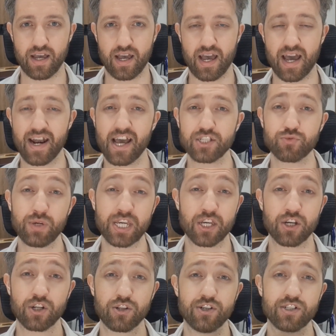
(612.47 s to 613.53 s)
And as we
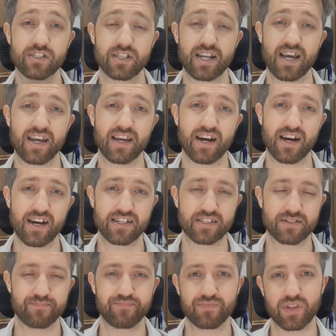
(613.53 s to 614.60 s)
conclude today, guys,